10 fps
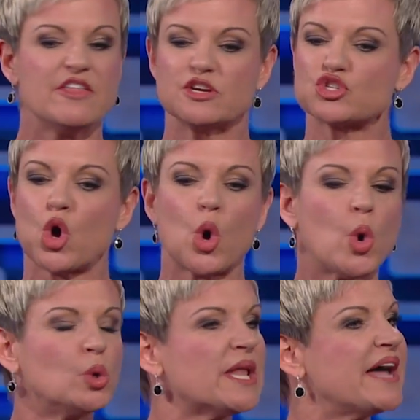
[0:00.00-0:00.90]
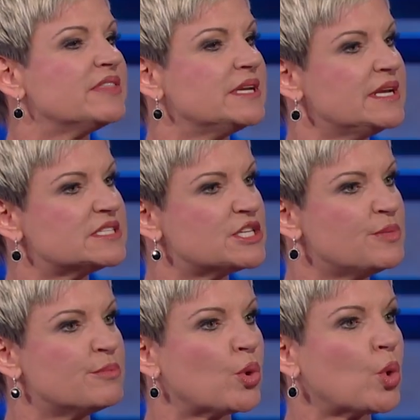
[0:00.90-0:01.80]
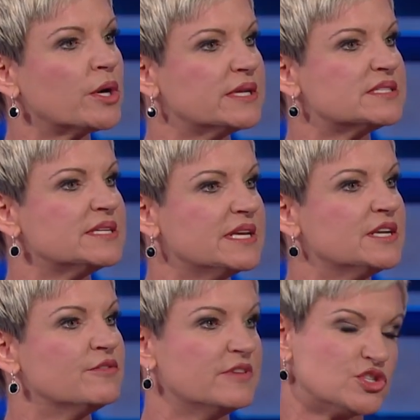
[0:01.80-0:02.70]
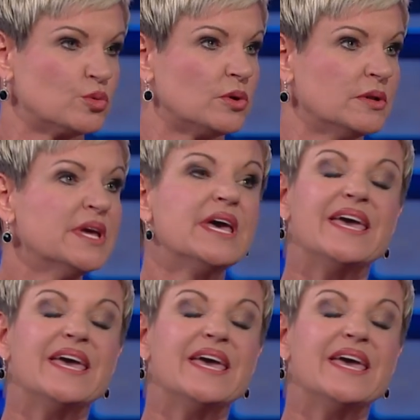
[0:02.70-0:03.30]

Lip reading: There's a whole lot that needs to be poured into an individual.